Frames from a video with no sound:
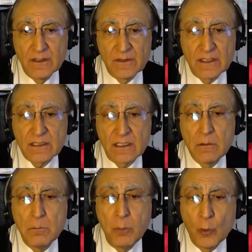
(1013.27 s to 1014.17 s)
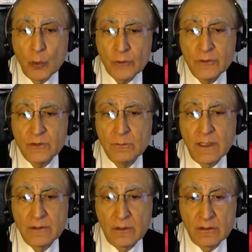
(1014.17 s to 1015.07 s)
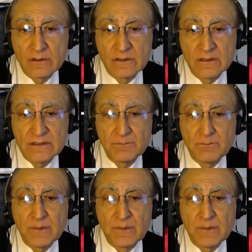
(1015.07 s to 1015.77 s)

that are important to minorities